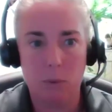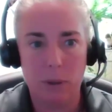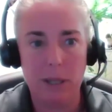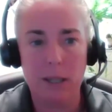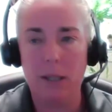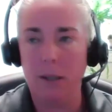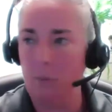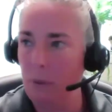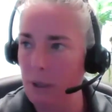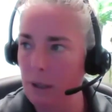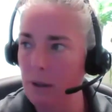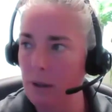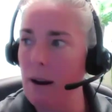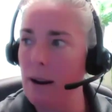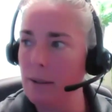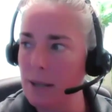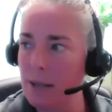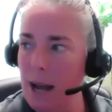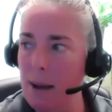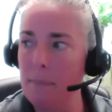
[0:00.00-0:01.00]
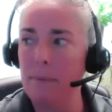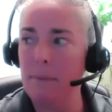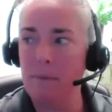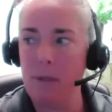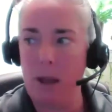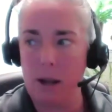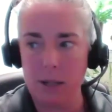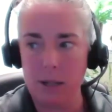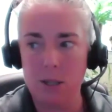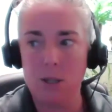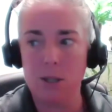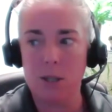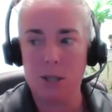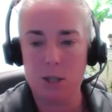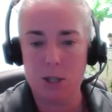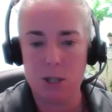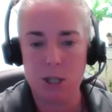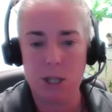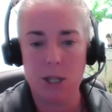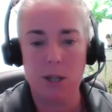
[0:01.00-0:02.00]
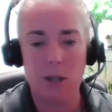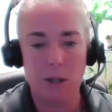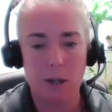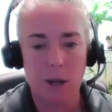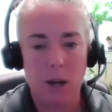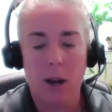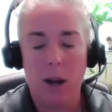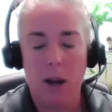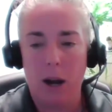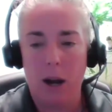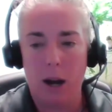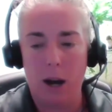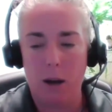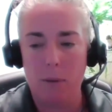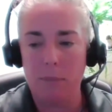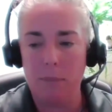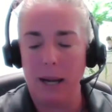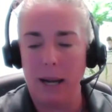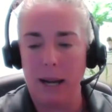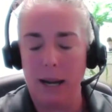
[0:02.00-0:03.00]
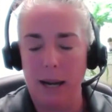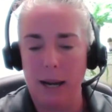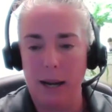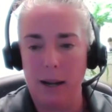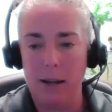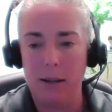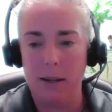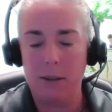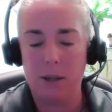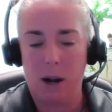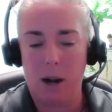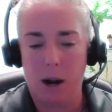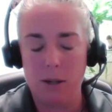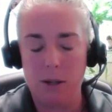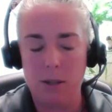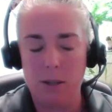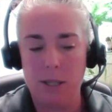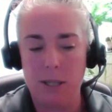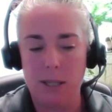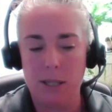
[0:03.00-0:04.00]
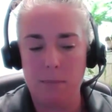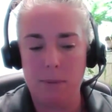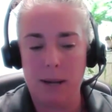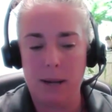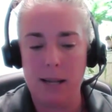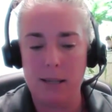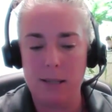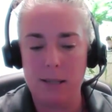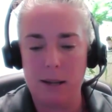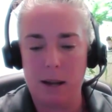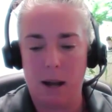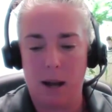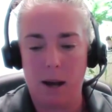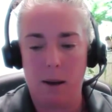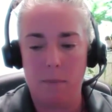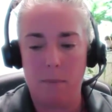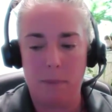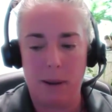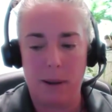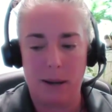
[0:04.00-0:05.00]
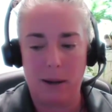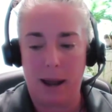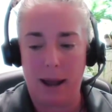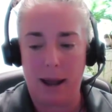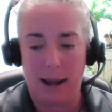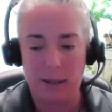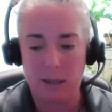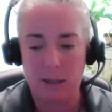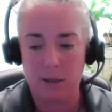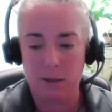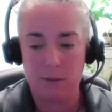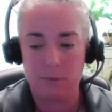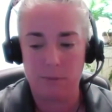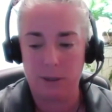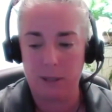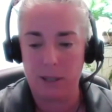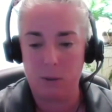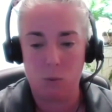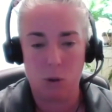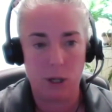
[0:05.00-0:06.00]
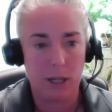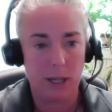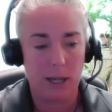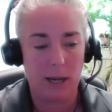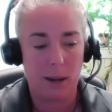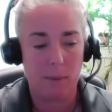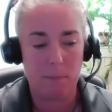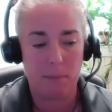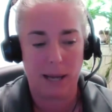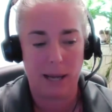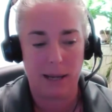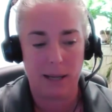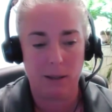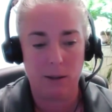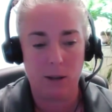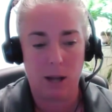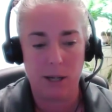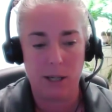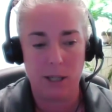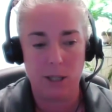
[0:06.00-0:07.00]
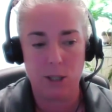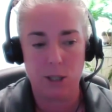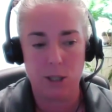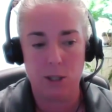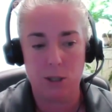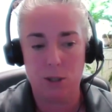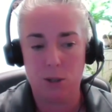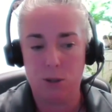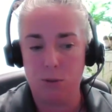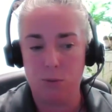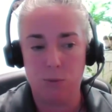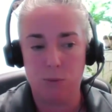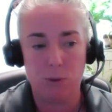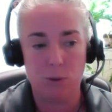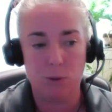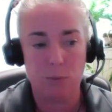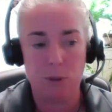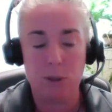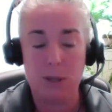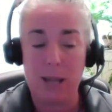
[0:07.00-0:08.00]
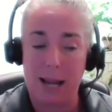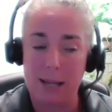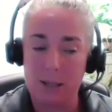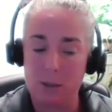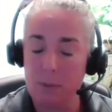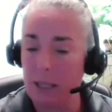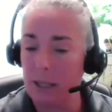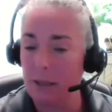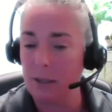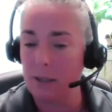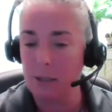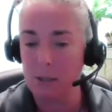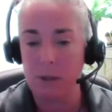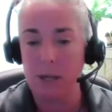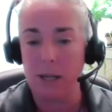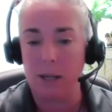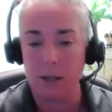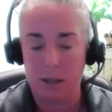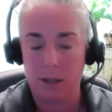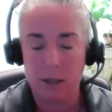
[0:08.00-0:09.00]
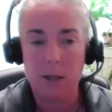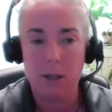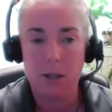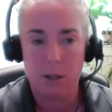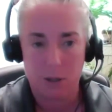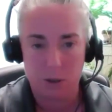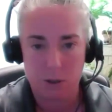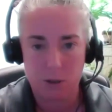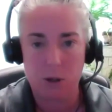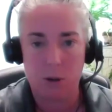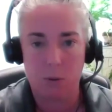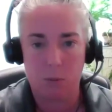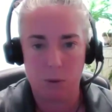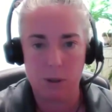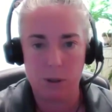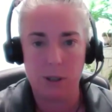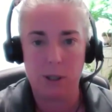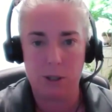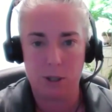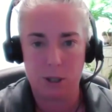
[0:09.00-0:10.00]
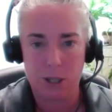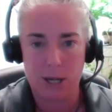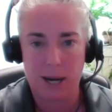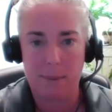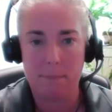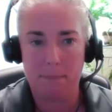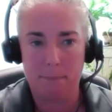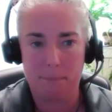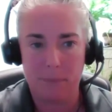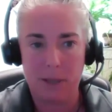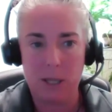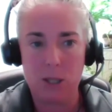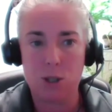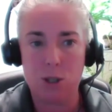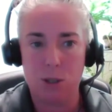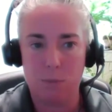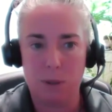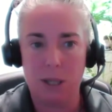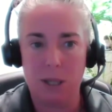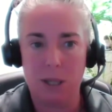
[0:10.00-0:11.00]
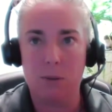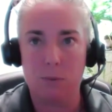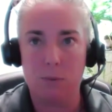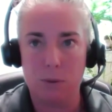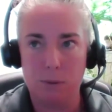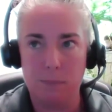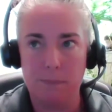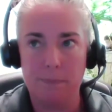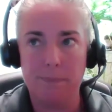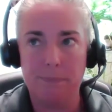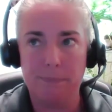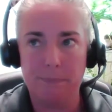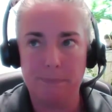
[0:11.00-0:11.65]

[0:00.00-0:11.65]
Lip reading: we are on top of luggage this year, and our team has been actively working on getting luggage into student rooms last week and this week. So we're in good shape. It should be in the room.